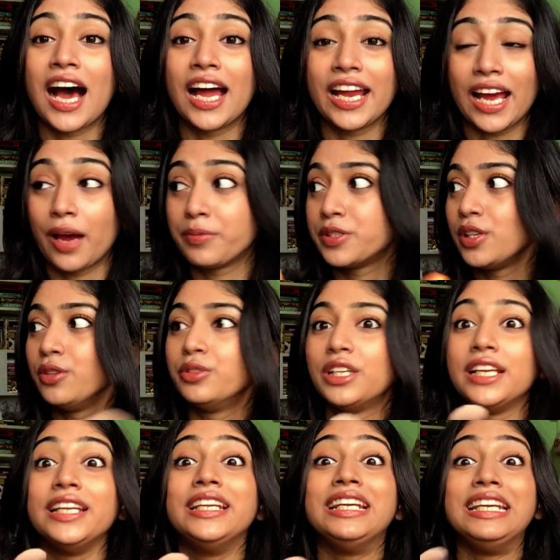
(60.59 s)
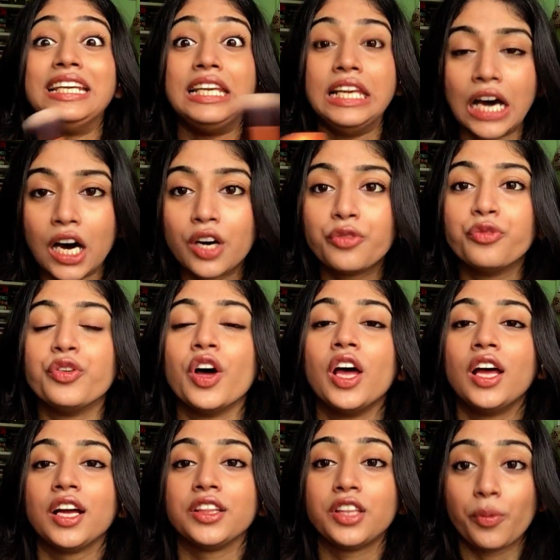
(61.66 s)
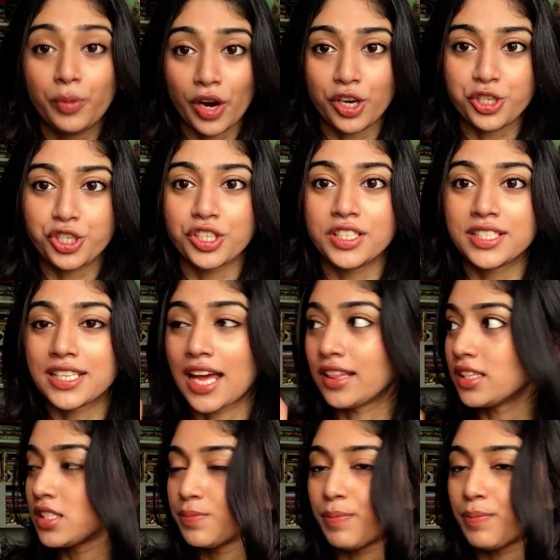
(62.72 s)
I absolutely love the brushes and the